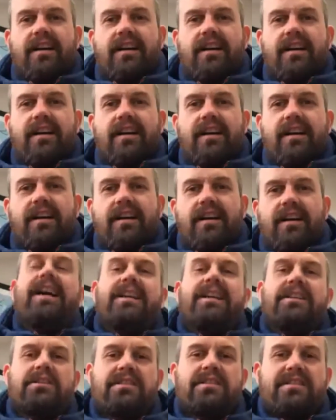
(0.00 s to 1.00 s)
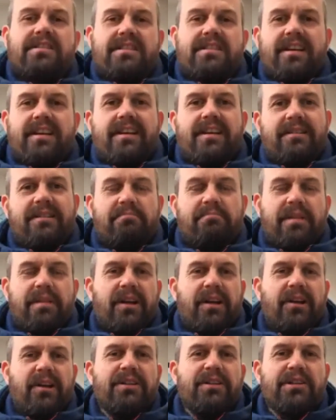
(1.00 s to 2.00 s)
So yeah, just a bit
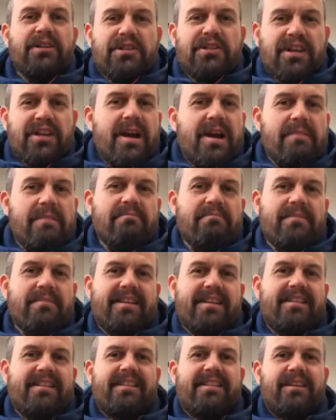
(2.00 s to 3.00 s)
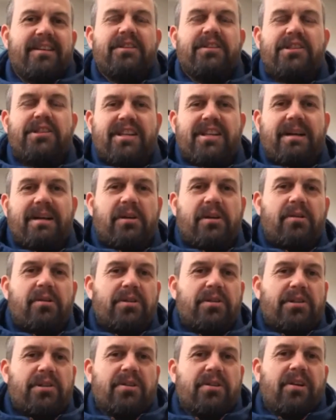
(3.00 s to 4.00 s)
of lunchtime
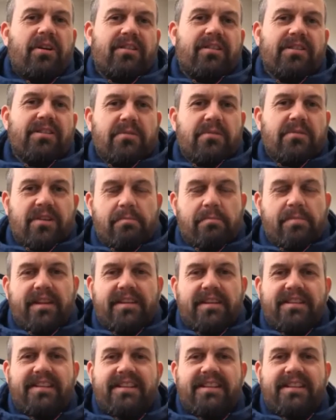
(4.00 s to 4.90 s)
coach talk because we've got a big day